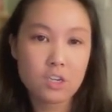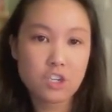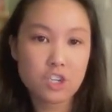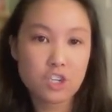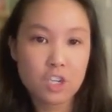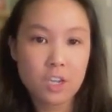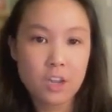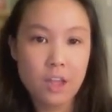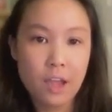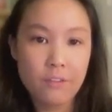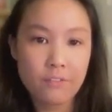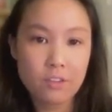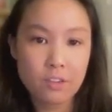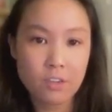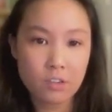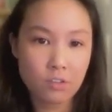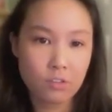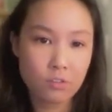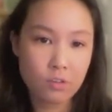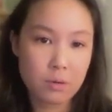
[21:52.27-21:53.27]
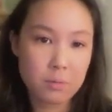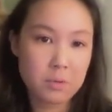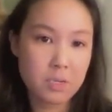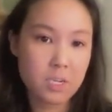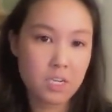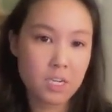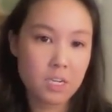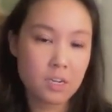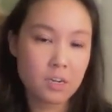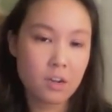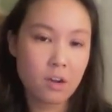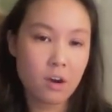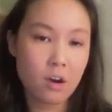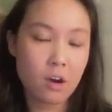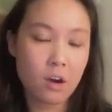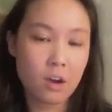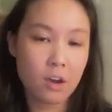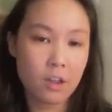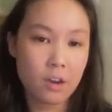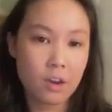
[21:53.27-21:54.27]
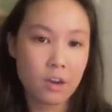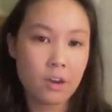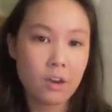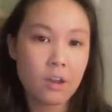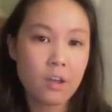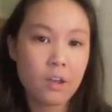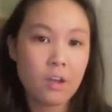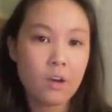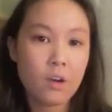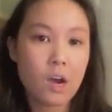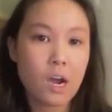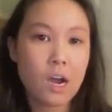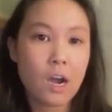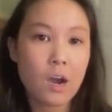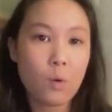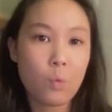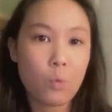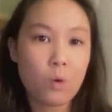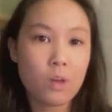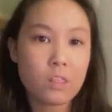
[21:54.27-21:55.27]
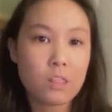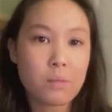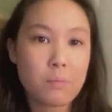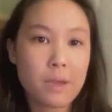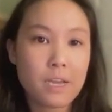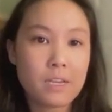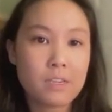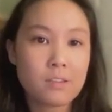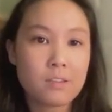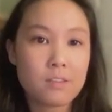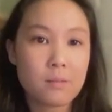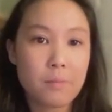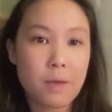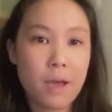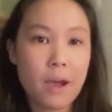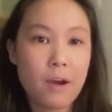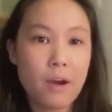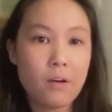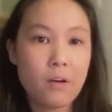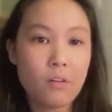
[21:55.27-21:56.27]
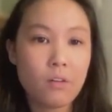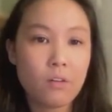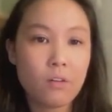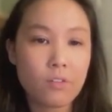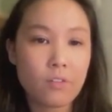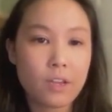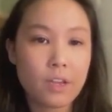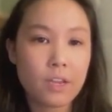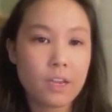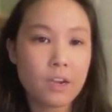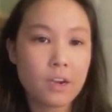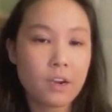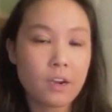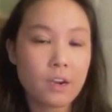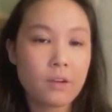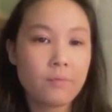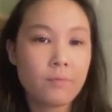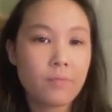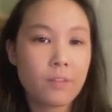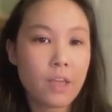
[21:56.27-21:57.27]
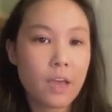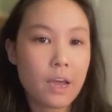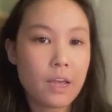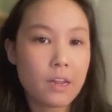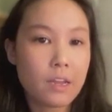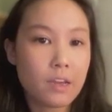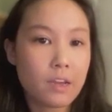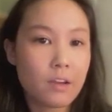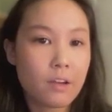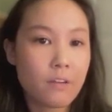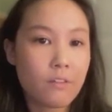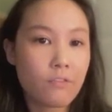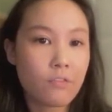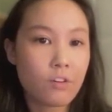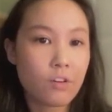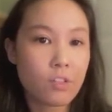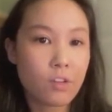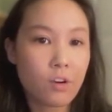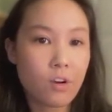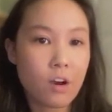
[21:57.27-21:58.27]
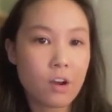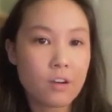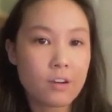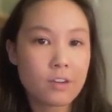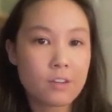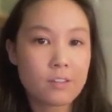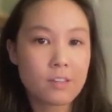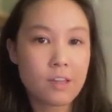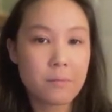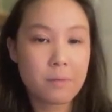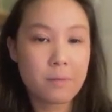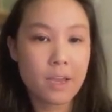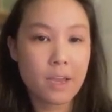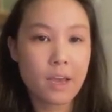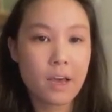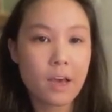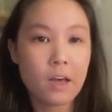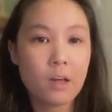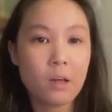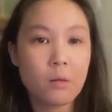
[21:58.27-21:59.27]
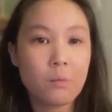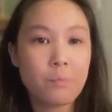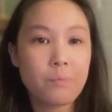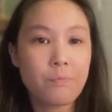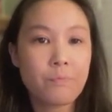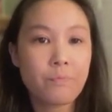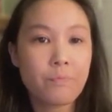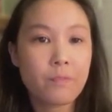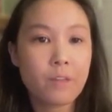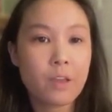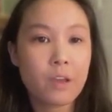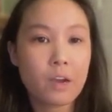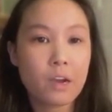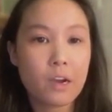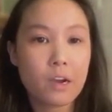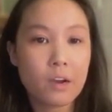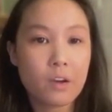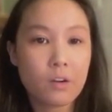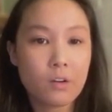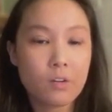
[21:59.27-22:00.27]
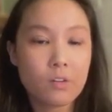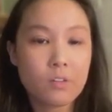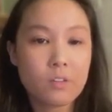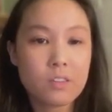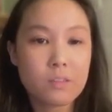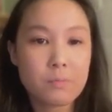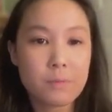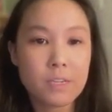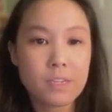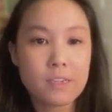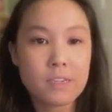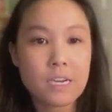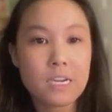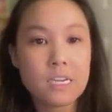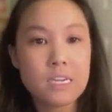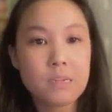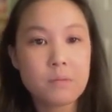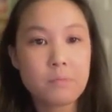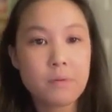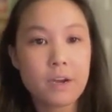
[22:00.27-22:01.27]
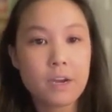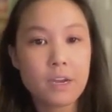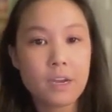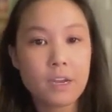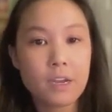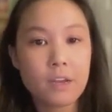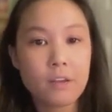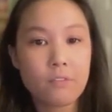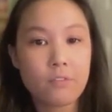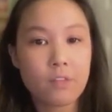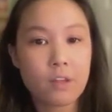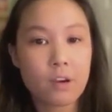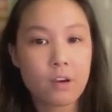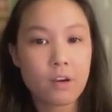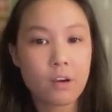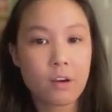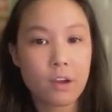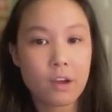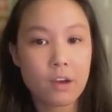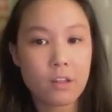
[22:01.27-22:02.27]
should have a description on uh, what the page is about over here, any further context that might help, uh, who it's maintained by, if there are